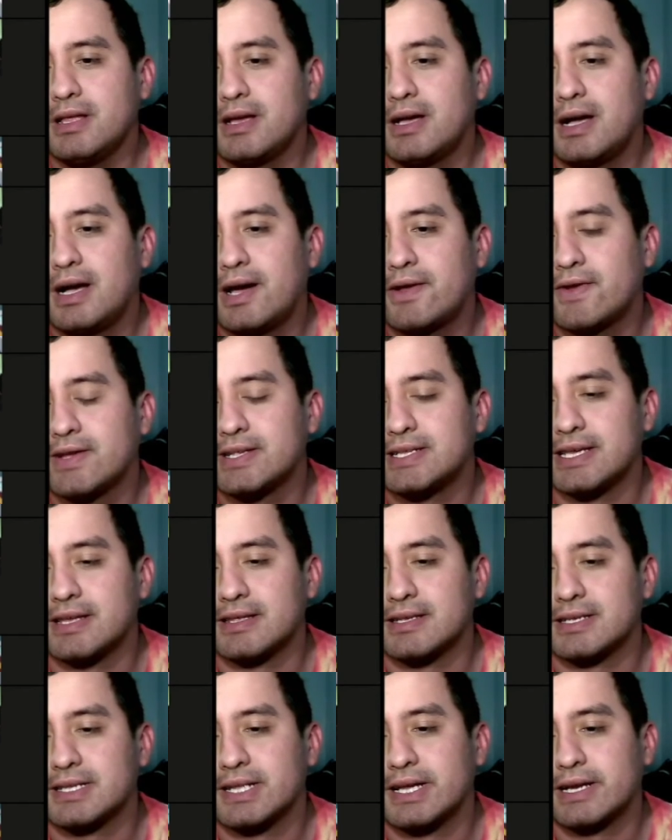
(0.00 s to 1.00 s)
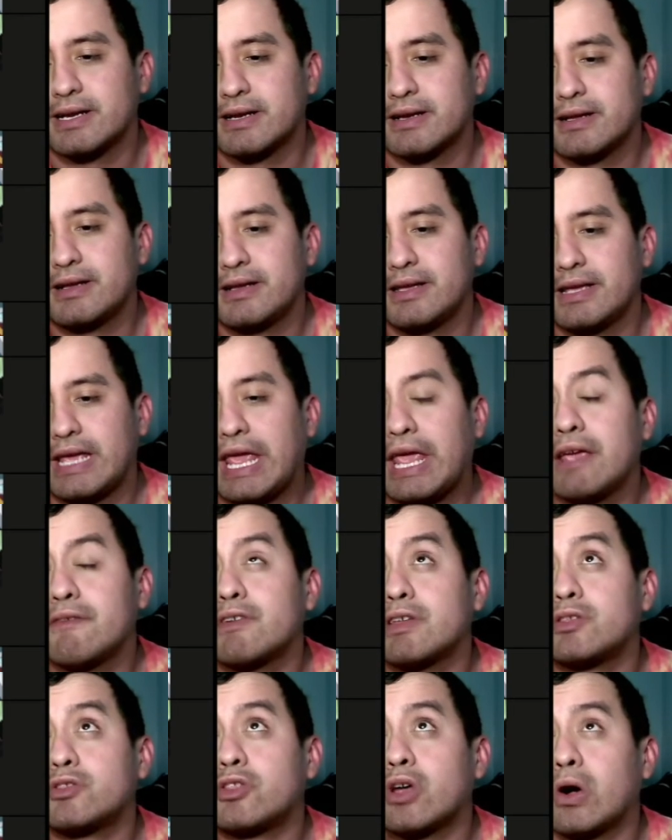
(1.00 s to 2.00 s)
do I say this? Like,
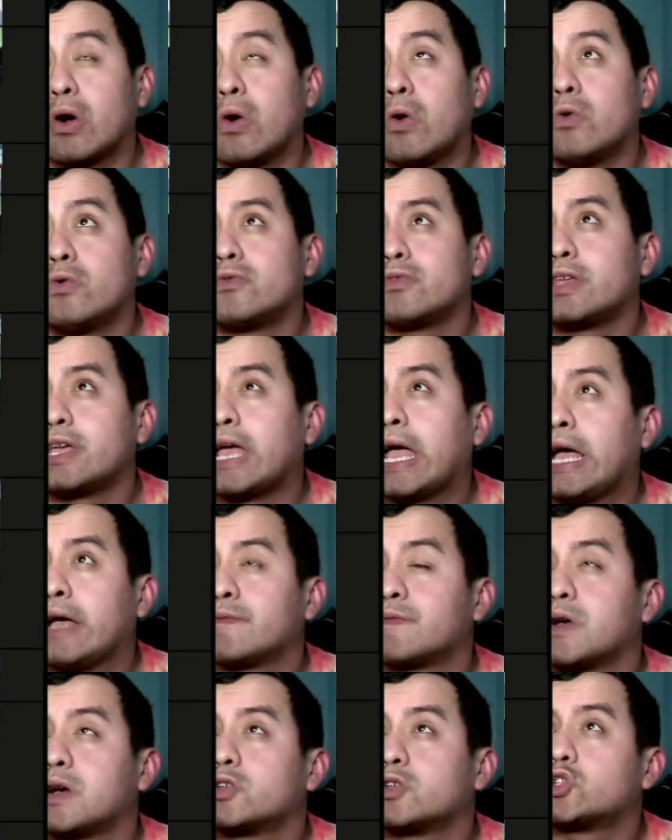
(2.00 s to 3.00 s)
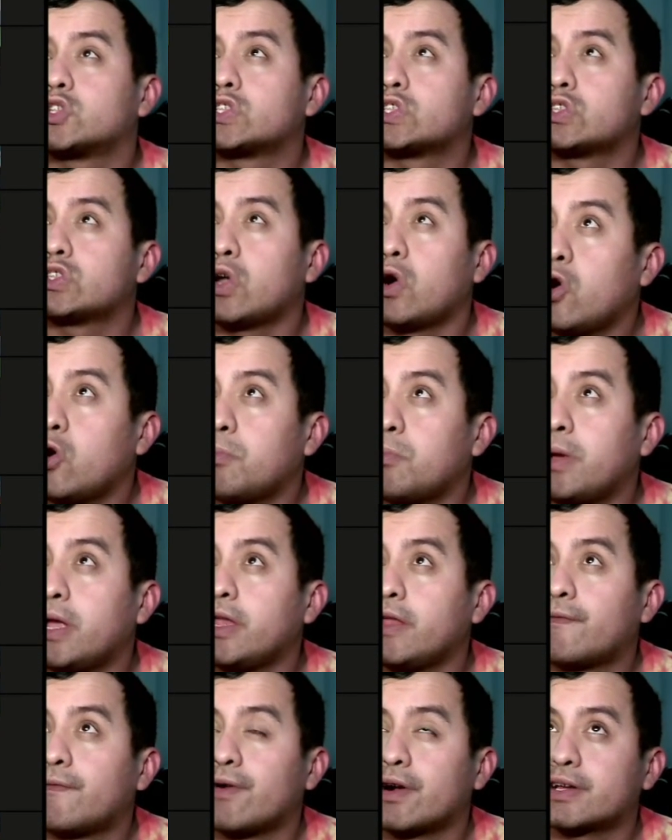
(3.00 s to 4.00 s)
even though they have so many
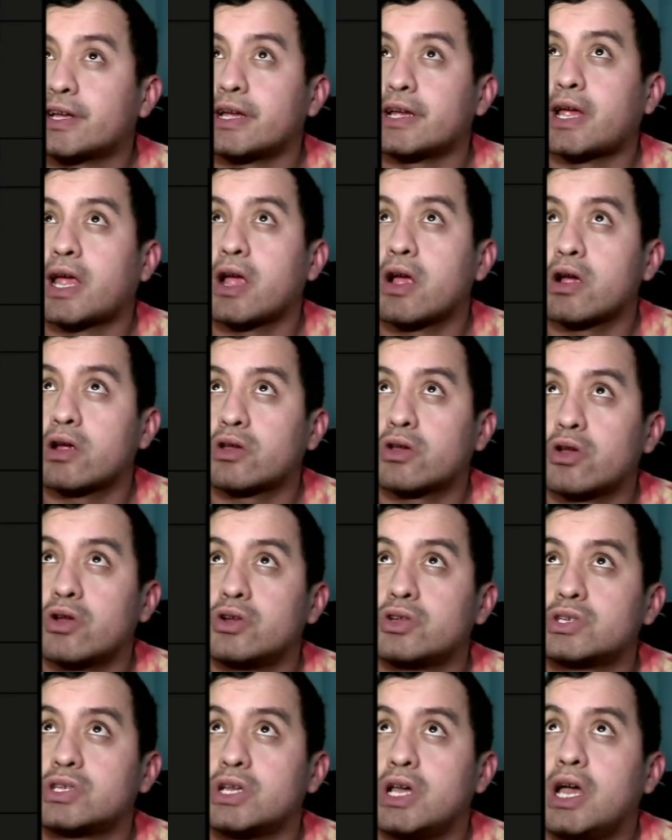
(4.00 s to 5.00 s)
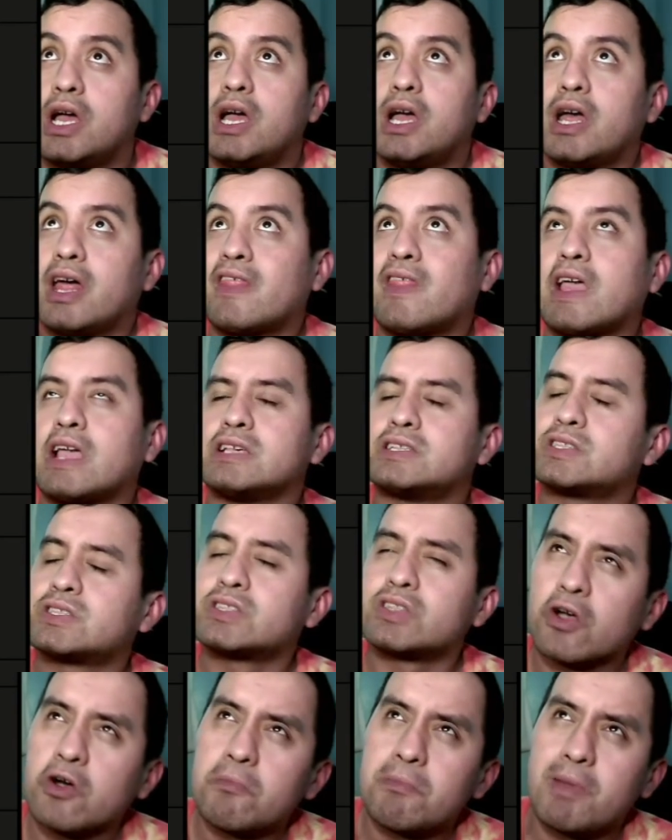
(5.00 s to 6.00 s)
fucking characters, they
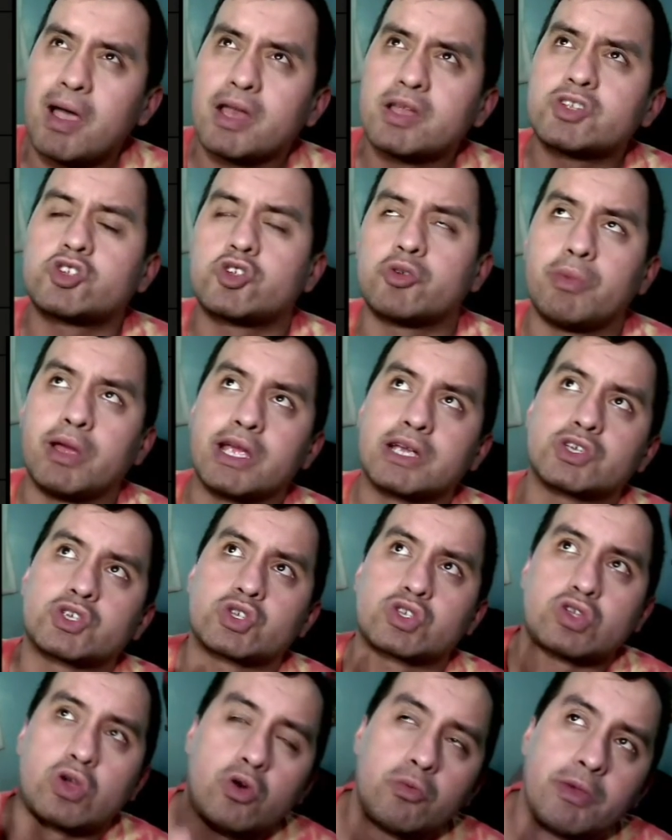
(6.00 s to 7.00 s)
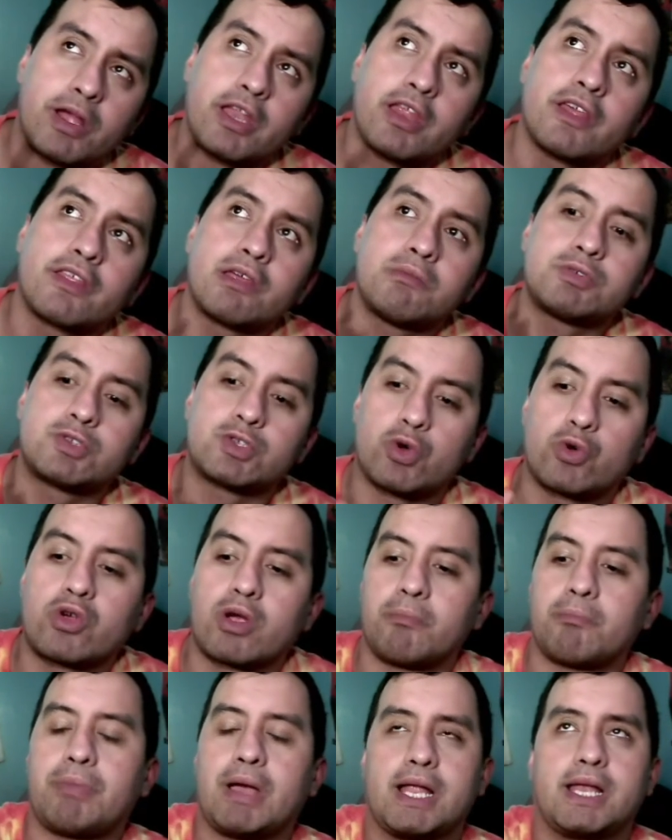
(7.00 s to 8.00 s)
still manage to make so many of them so
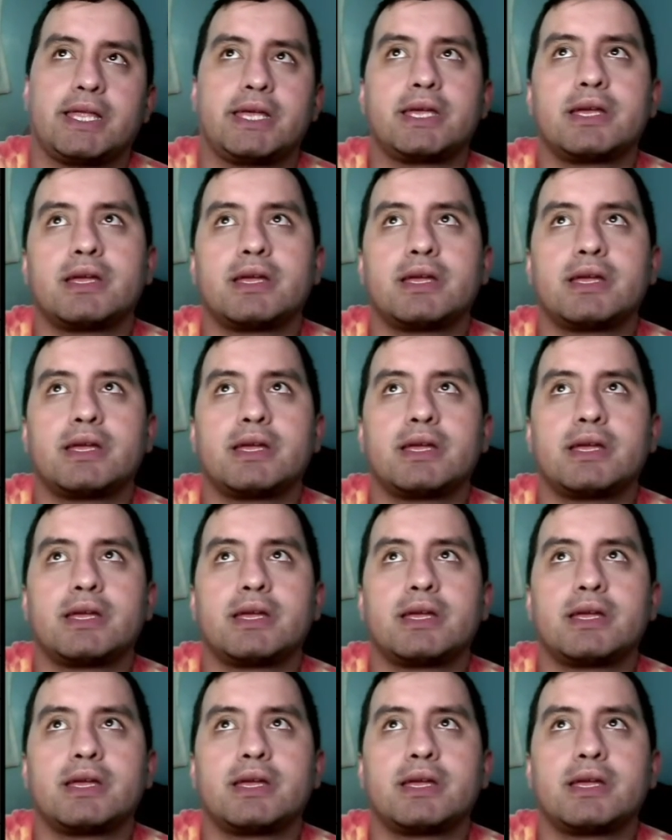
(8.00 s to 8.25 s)
compelling.